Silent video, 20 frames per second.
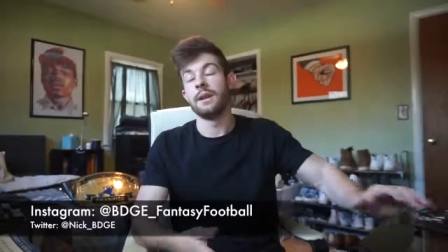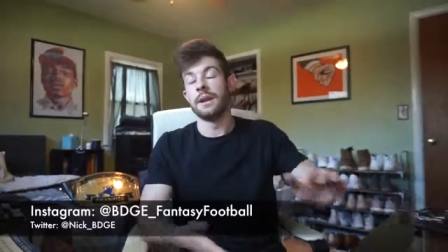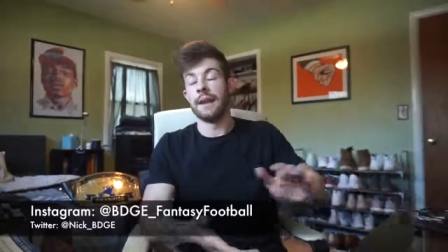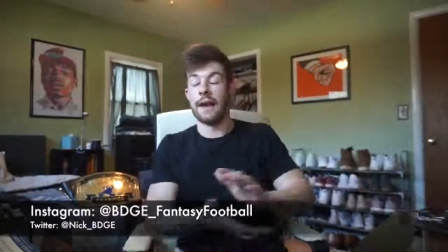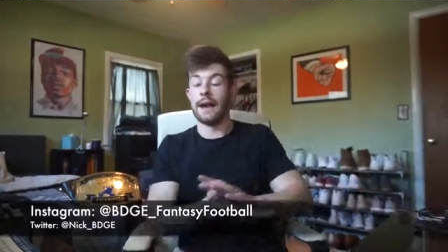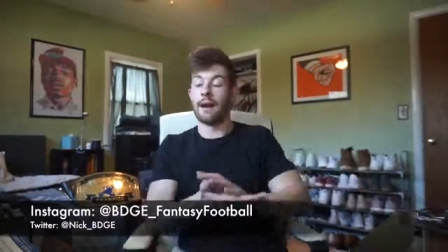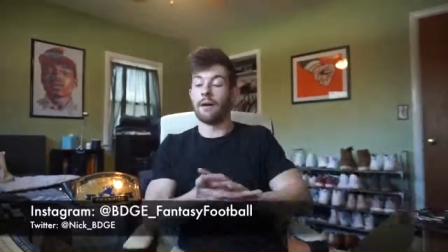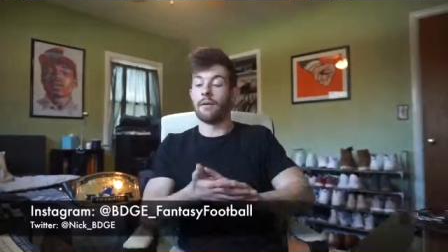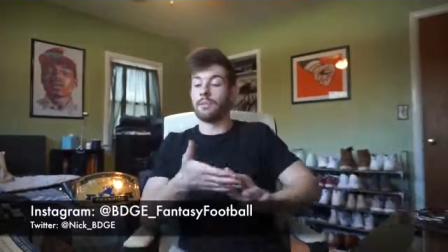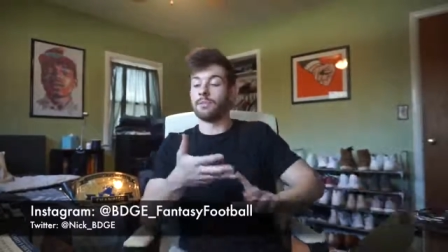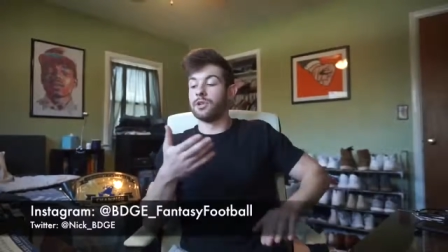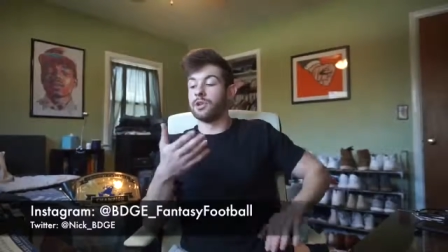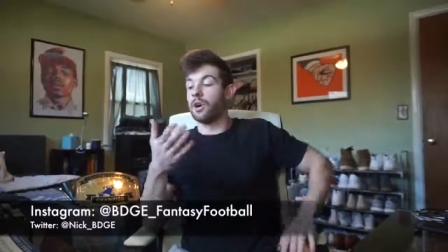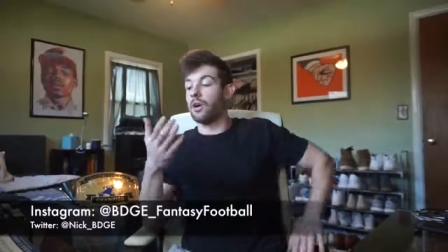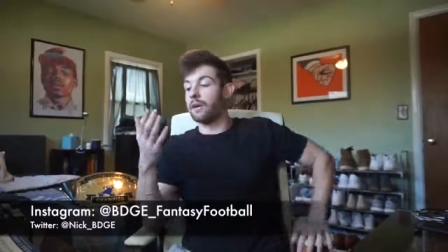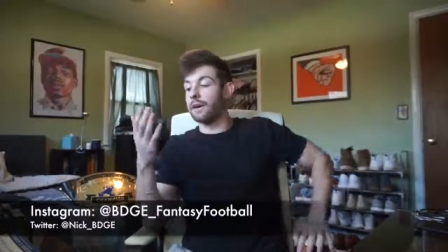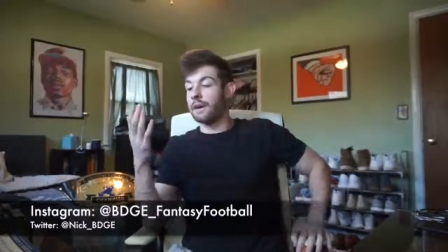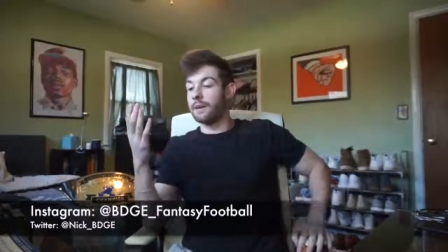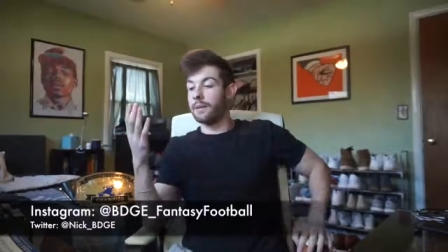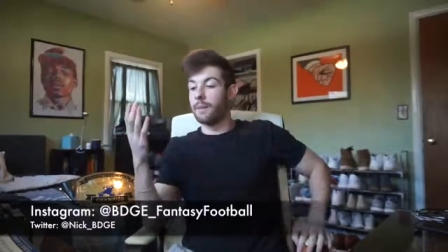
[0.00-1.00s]
Now, I'm
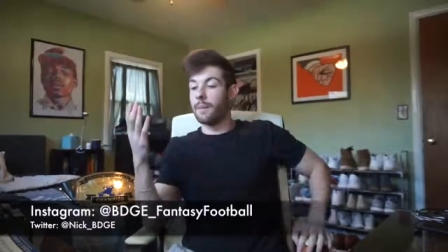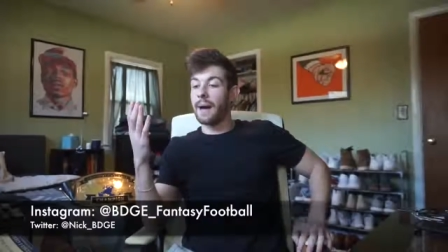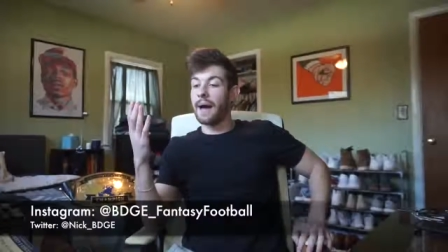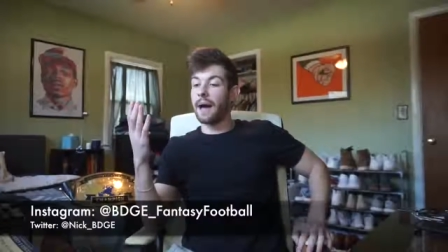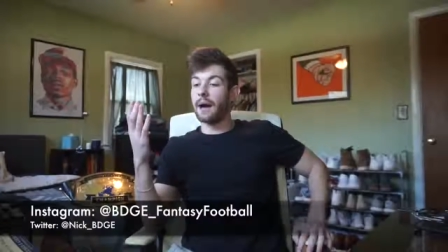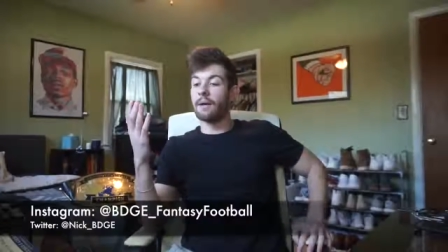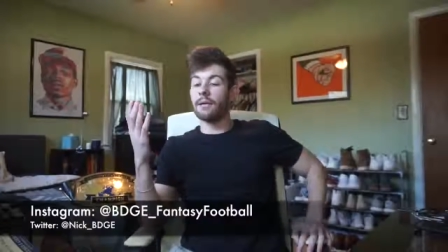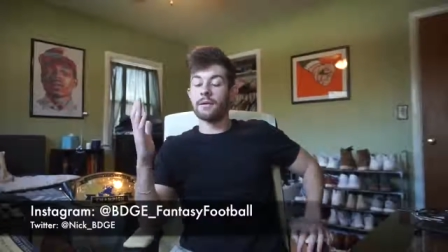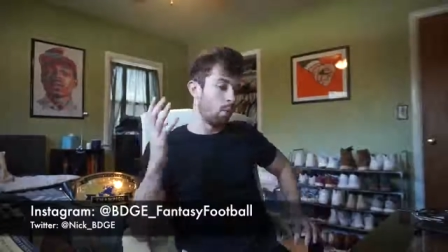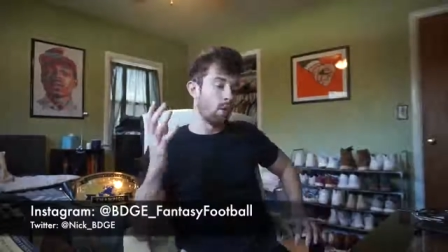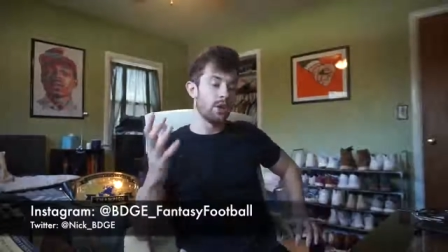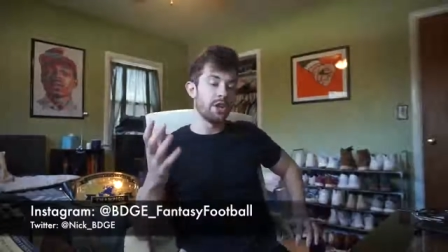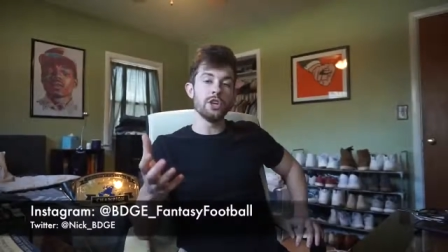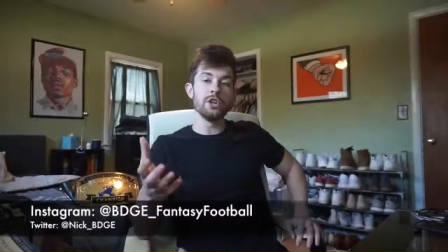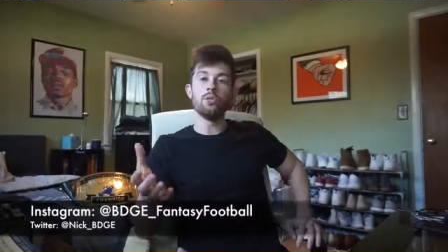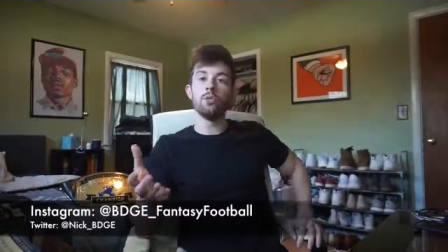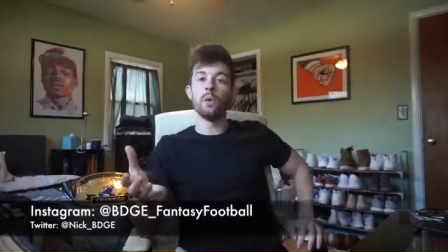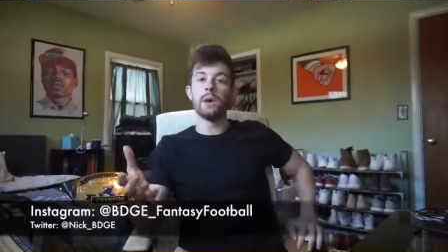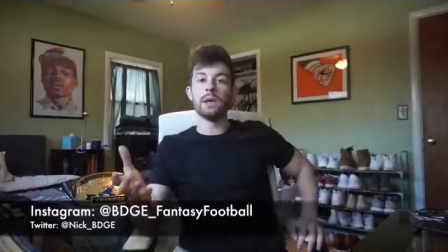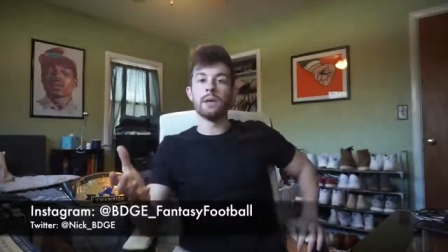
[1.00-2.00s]
talking about, what do
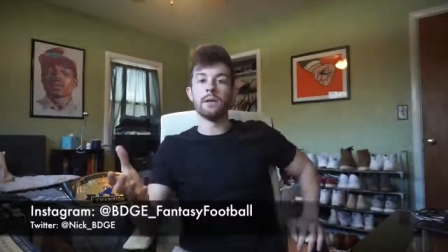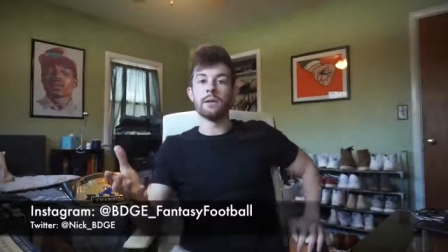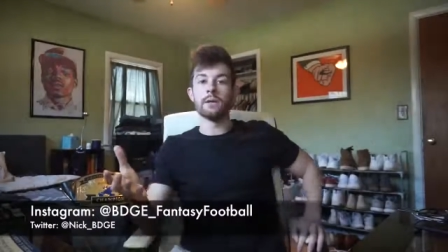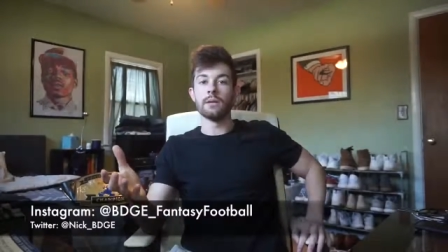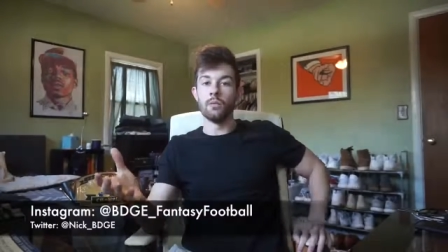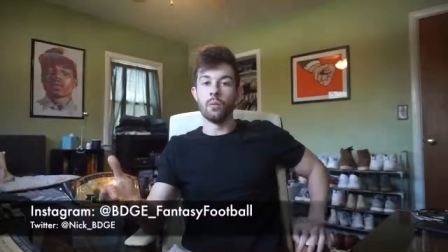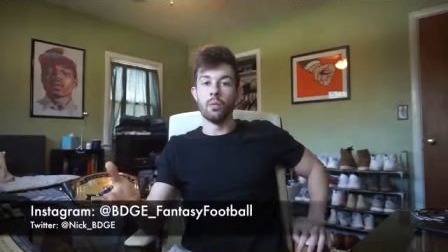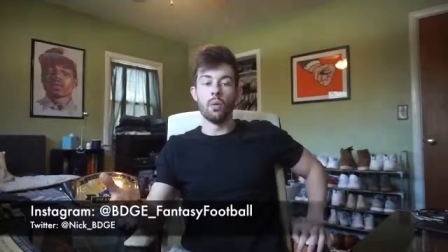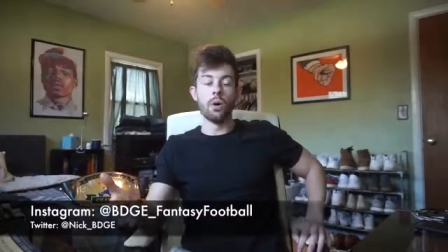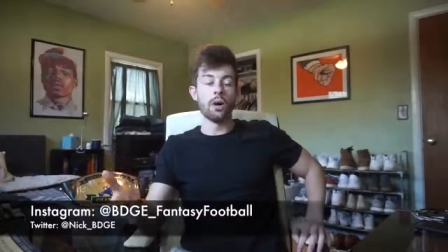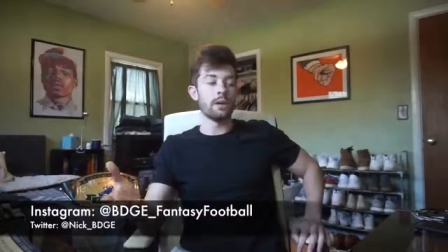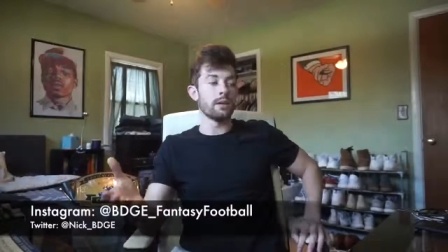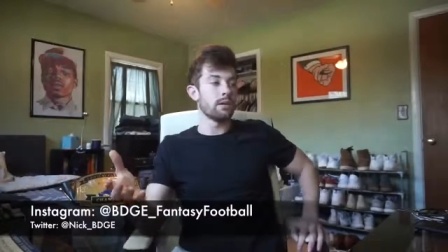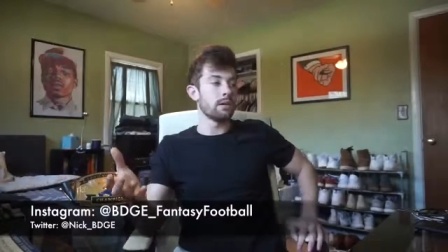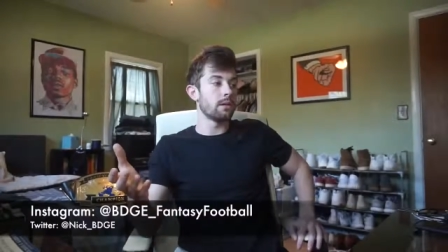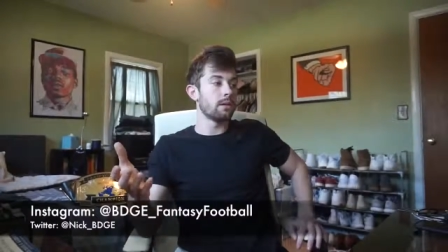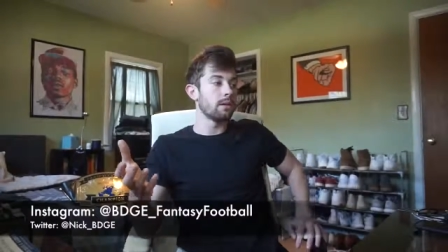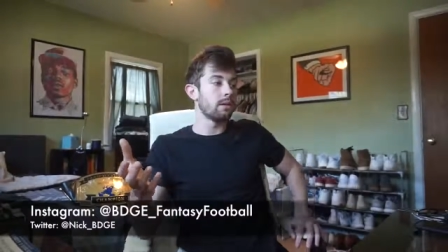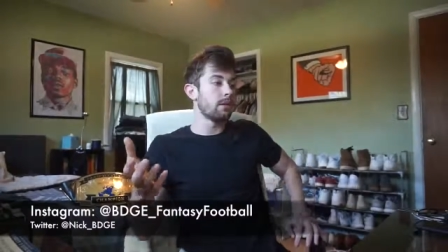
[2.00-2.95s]
you win? What